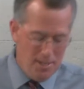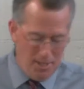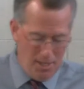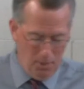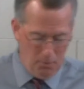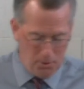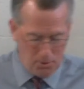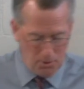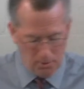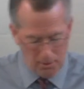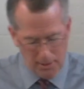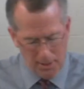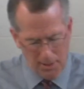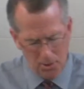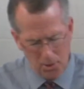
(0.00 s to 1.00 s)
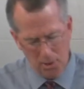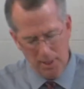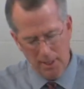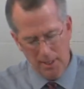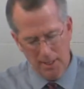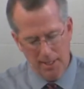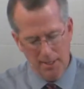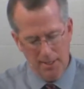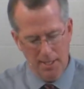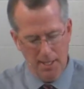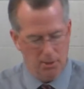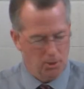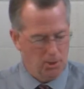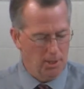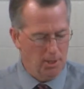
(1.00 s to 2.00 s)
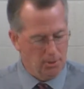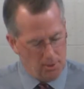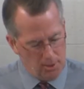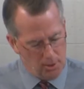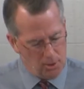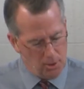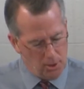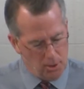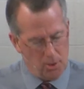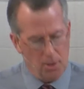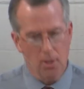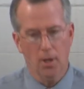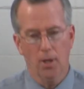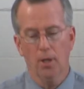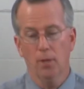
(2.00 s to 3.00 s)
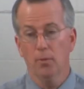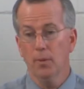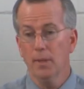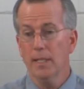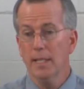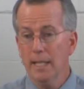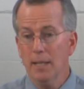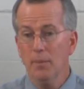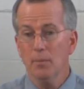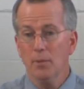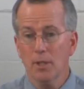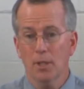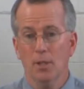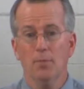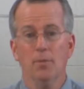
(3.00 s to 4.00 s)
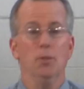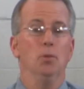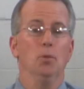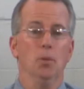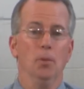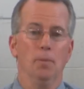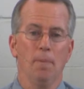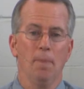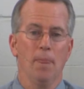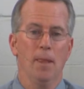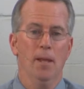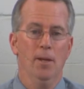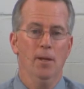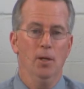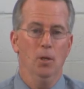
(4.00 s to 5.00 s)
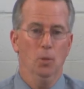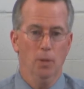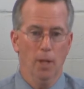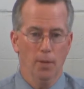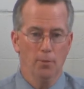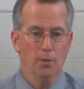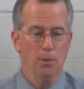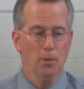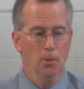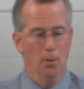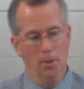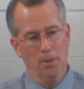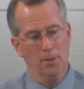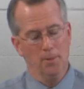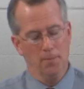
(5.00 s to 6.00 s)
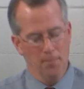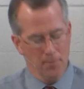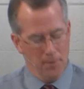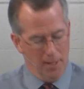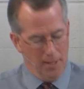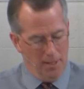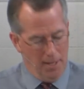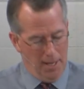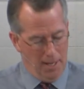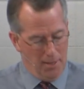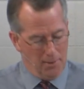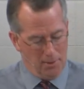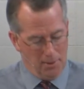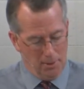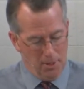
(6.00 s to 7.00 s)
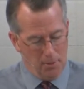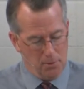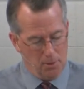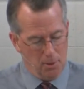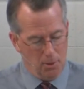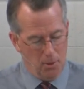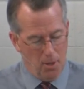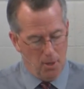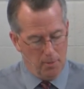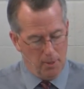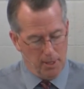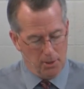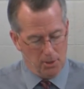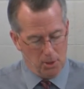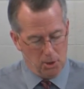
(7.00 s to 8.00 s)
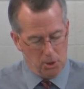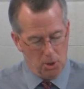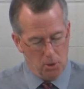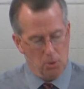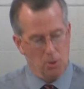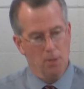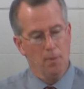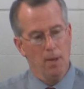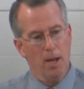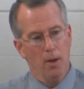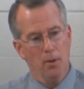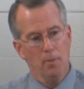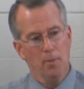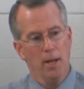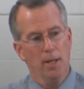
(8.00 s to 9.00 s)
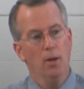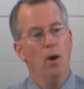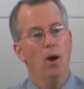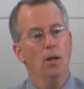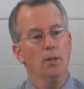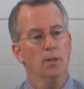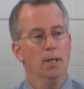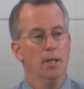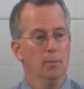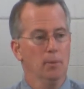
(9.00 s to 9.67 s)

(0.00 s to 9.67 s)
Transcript: And we certainly need to see it in that sense. This is the heart of a redeemed individual who loves the Lord and loves the law because it shows him how he might honor him